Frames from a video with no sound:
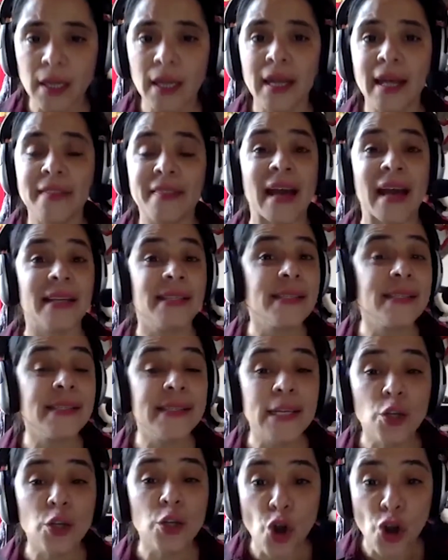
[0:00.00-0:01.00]
that is
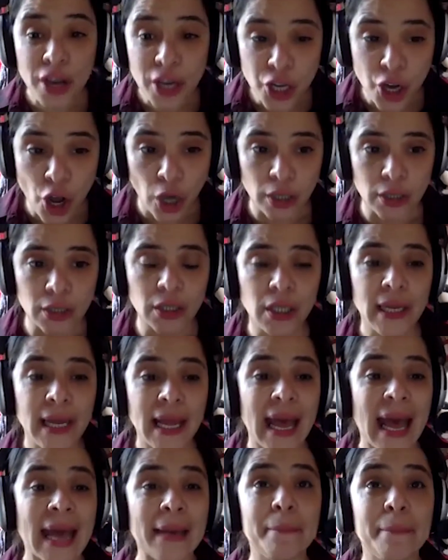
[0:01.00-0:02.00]
still going on.
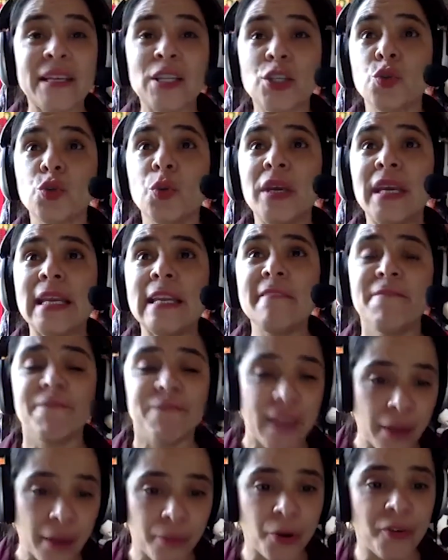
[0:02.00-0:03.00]
And between
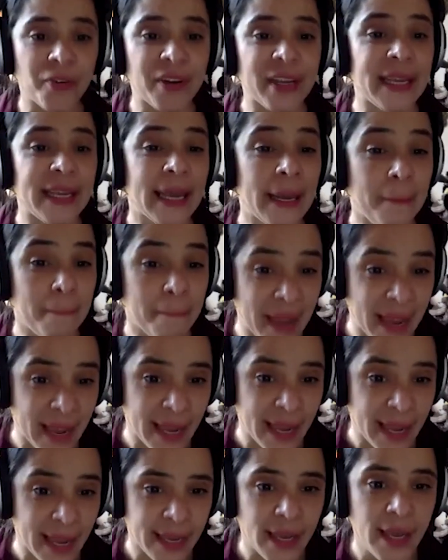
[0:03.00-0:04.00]
February and
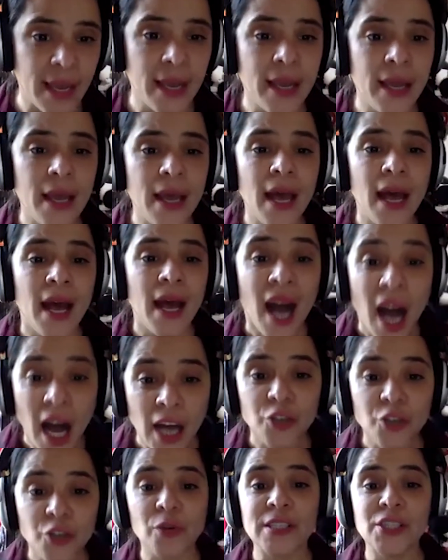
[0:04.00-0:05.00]
May,
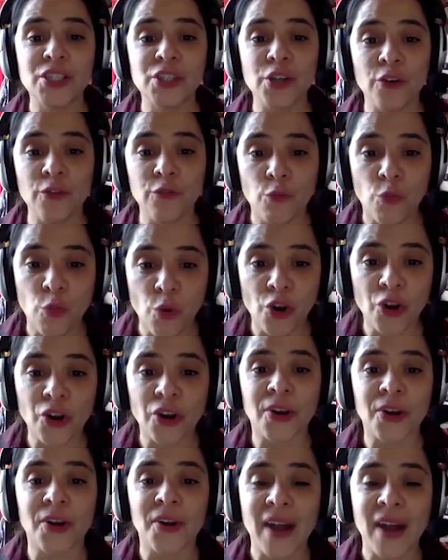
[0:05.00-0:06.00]
hundreds of
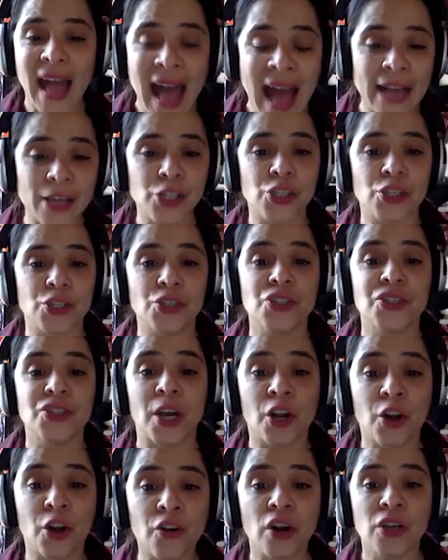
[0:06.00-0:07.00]
worker actions
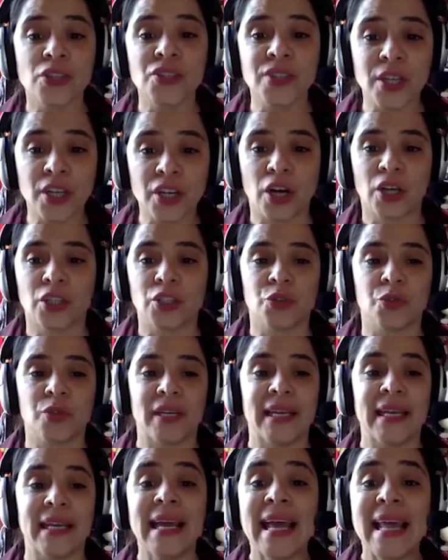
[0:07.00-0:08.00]
across the country,
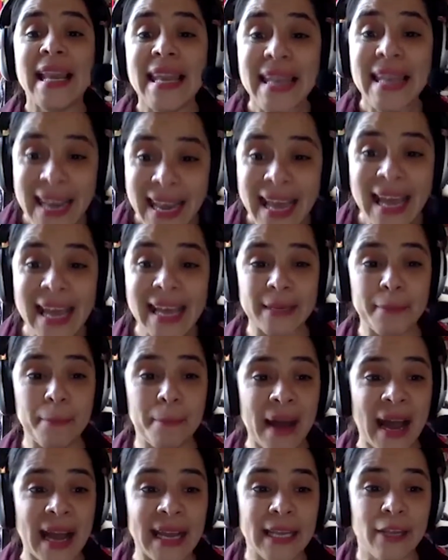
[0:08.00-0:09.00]
led
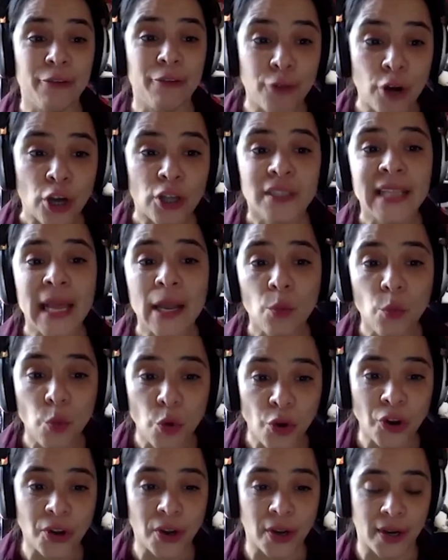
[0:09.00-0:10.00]
by frontline
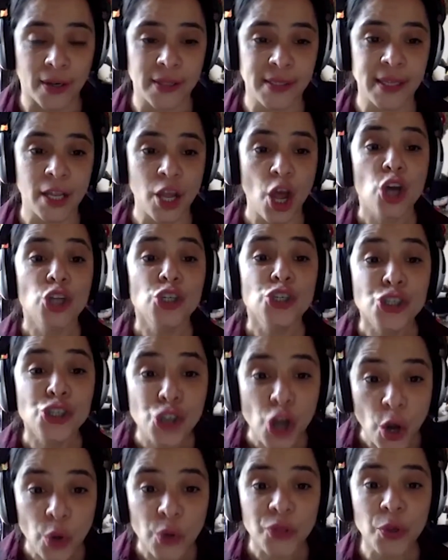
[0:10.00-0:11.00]
workers,
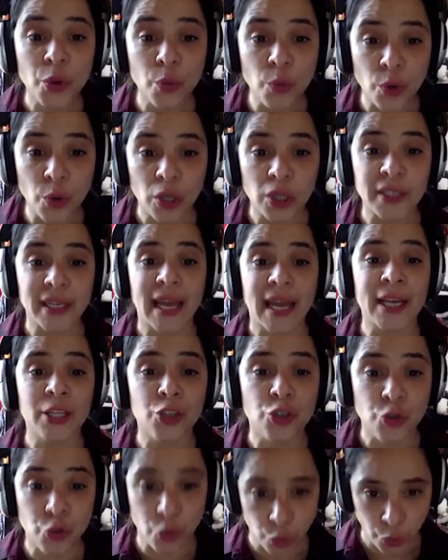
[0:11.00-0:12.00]
showed the world a
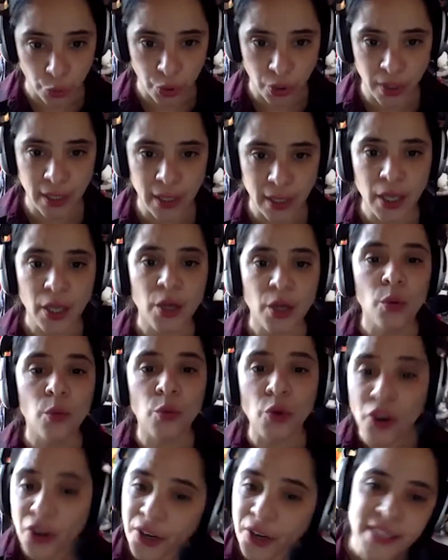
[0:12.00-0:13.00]
truth.
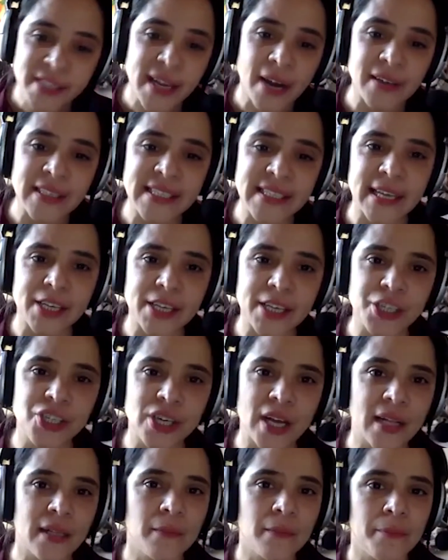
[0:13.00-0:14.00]
Workers are
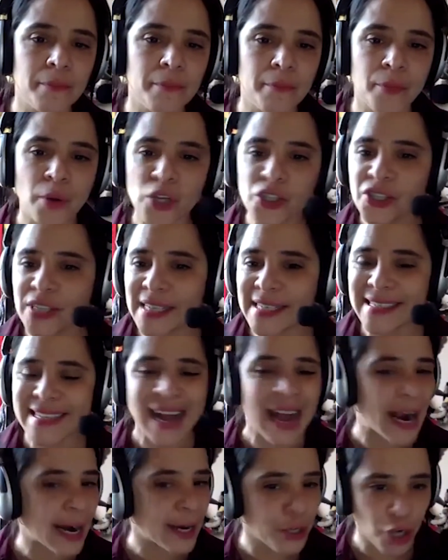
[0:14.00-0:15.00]
essential, bosses
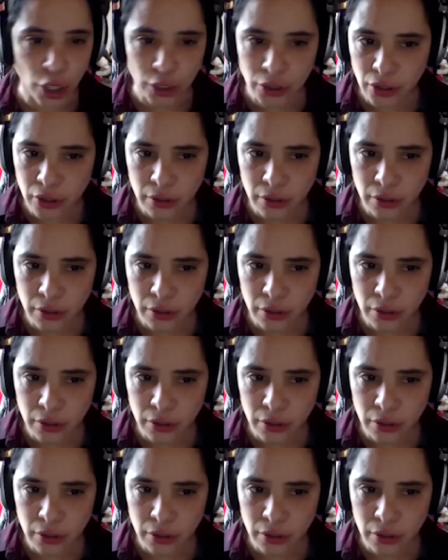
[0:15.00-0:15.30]
are not.